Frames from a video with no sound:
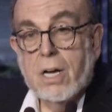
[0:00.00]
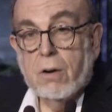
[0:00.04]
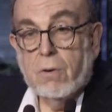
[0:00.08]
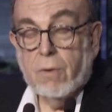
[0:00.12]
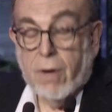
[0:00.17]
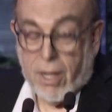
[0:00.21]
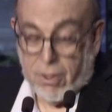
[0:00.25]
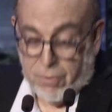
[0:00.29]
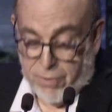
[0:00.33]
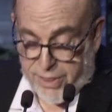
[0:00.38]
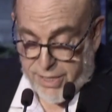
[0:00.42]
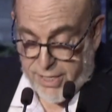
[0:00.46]

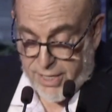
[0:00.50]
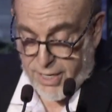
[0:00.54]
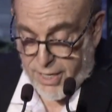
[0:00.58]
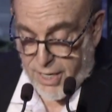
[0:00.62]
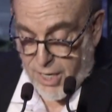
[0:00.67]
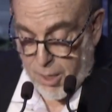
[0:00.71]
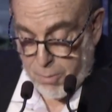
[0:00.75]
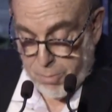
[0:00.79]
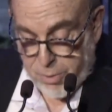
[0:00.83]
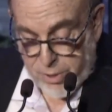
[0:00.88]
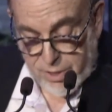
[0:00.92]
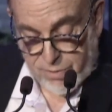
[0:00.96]
Well, within a
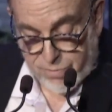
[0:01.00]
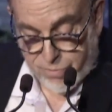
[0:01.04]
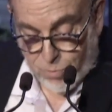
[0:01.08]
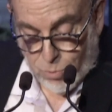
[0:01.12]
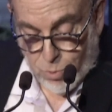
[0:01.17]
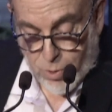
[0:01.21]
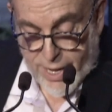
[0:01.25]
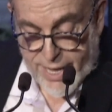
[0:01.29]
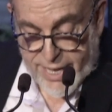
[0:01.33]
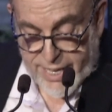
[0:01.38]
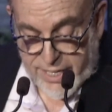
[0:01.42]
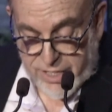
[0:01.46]
couple of
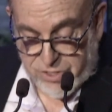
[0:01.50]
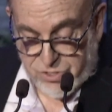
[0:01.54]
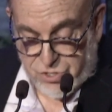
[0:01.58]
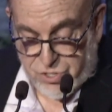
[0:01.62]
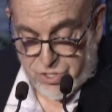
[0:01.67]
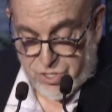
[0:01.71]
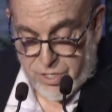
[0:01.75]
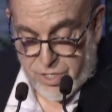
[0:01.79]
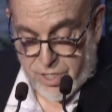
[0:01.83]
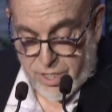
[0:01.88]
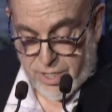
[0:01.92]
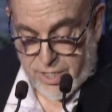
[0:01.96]

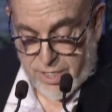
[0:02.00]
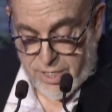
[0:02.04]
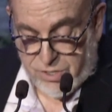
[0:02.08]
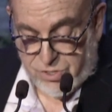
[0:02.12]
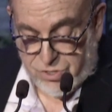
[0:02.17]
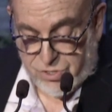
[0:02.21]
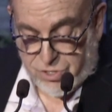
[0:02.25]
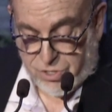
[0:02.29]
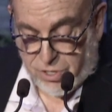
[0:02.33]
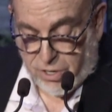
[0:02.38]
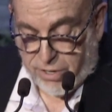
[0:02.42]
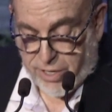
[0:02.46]
weeks,
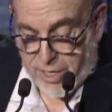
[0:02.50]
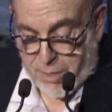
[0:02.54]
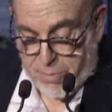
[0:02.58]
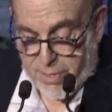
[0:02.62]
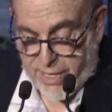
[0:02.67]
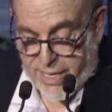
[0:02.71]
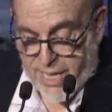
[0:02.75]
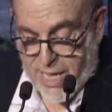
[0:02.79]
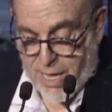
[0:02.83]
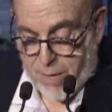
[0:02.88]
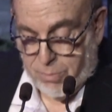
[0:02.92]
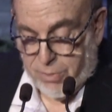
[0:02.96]
this story
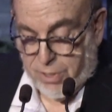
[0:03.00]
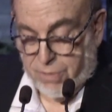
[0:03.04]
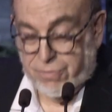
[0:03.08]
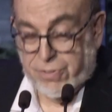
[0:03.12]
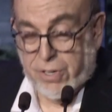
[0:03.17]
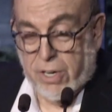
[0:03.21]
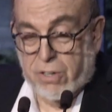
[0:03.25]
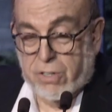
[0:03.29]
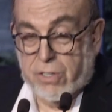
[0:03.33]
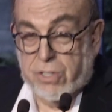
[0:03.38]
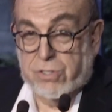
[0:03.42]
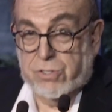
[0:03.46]
became the
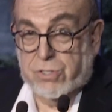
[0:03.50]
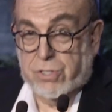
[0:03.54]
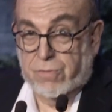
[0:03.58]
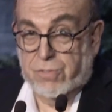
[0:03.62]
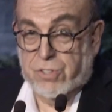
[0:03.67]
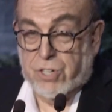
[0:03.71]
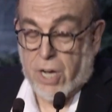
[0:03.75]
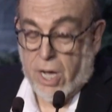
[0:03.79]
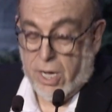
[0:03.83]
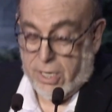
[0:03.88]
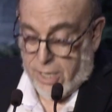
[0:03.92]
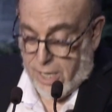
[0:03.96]
focus
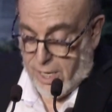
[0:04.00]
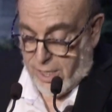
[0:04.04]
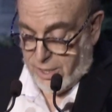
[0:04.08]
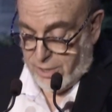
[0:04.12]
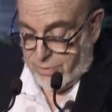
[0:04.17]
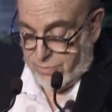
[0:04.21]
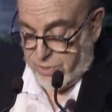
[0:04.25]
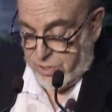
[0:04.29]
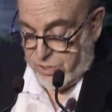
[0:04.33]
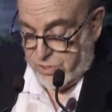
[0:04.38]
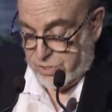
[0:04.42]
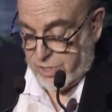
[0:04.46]
of John
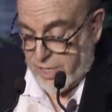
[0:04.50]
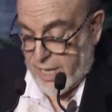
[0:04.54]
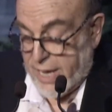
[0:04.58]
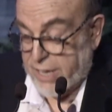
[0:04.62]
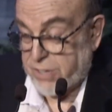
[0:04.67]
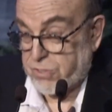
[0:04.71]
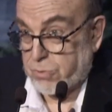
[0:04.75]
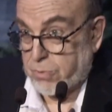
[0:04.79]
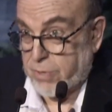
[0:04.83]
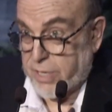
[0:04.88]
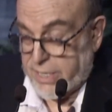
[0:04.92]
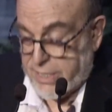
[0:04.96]
Oliver's
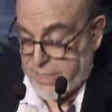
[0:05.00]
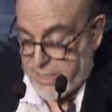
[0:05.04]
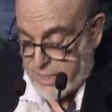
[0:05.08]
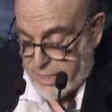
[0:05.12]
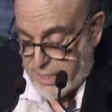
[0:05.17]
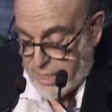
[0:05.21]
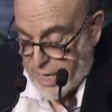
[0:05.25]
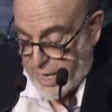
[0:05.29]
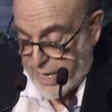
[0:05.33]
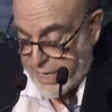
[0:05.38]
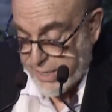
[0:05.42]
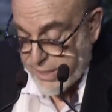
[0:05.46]
Last Week
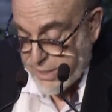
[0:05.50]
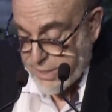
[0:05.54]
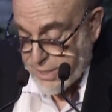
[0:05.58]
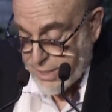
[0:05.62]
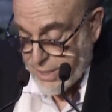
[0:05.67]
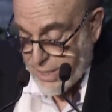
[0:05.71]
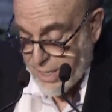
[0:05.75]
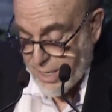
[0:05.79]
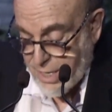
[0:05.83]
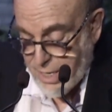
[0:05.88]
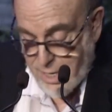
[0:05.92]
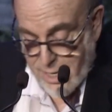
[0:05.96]
Tonight,
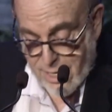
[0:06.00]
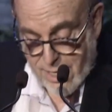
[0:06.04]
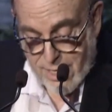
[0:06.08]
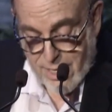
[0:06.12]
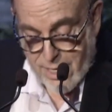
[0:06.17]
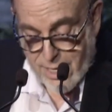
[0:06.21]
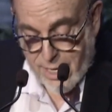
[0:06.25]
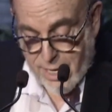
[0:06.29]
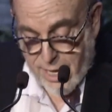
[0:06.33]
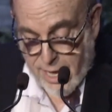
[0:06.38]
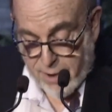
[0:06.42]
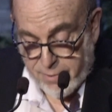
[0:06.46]

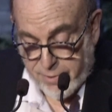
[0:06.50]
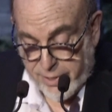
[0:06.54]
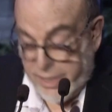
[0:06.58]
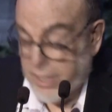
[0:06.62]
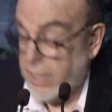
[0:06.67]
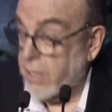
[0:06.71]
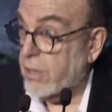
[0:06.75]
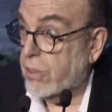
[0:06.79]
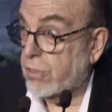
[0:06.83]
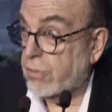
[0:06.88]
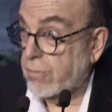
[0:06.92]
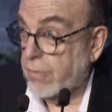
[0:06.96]
and
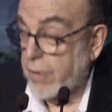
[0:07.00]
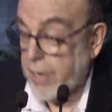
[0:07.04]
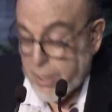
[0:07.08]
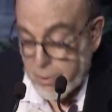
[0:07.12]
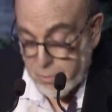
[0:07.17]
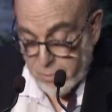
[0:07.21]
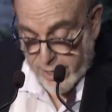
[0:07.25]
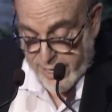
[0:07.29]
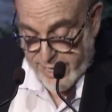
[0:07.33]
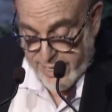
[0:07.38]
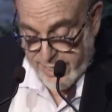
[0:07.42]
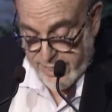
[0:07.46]
within
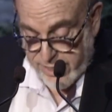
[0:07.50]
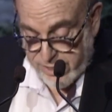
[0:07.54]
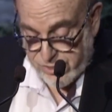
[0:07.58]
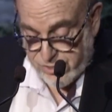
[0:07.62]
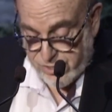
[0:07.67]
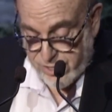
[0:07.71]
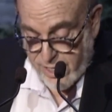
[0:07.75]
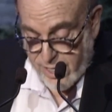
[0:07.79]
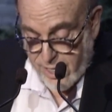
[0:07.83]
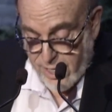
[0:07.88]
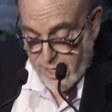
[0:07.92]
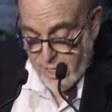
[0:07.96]
3
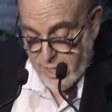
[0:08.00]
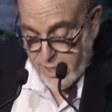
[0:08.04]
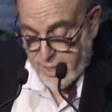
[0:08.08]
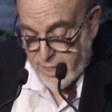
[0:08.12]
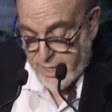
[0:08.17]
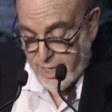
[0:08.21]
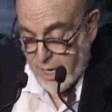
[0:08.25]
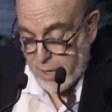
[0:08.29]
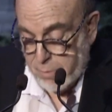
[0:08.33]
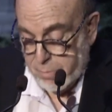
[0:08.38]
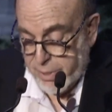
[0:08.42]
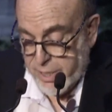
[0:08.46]
weeks,
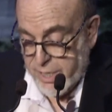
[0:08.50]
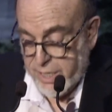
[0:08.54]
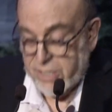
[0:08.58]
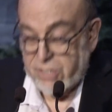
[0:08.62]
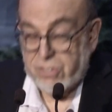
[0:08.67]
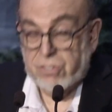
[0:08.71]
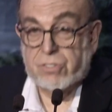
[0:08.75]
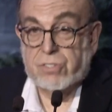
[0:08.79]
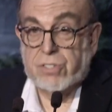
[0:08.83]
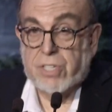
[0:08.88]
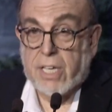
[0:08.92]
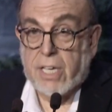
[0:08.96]
the
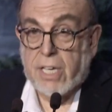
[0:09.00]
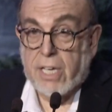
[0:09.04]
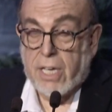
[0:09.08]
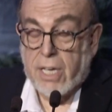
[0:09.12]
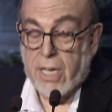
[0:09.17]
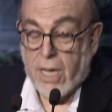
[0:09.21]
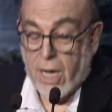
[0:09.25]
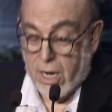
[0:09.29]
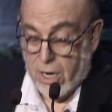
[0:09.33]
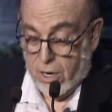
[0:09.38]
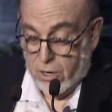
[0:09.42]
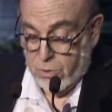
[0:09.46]
company's
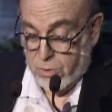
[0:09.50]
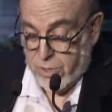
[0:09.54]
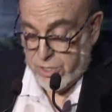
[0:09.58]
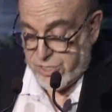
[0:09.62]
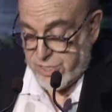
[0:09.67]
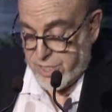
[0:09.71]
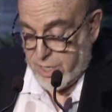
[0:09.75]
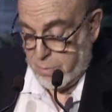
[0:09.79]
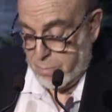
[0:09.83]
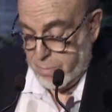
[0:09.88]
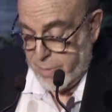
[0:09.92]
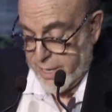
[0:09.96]
CEO
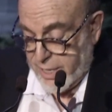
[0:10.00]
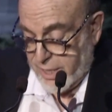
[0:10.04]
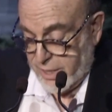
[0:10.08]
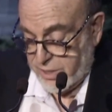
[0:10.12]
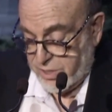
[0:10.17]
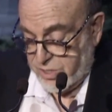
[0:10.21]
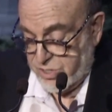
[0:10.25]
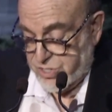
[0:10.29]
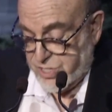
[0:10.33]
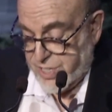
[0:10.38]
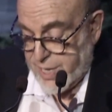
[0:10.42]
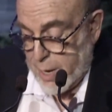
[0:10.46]
was
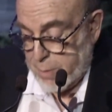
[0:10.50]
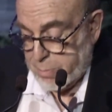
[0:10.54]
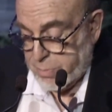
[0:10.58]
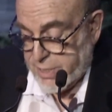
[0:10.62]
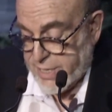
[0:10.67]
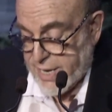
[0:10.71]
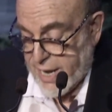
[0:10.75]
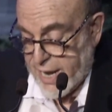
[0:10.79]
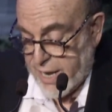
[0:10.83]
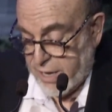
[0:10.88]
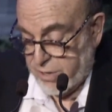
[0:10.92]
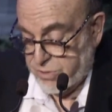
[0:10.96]
compelled to
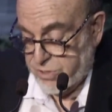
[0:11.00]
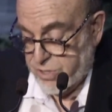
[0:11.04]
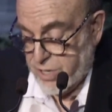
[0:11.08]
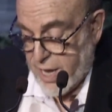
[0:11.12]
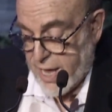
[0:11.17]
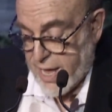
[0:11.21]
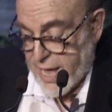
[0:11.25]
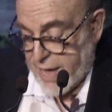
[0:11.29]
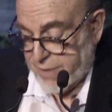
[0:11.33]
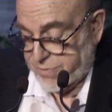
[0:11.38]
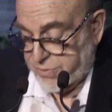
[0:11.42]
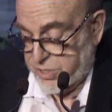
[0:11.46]
step
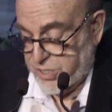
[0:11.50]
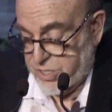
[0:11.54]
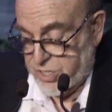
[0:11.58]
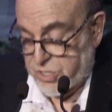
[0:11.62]
down after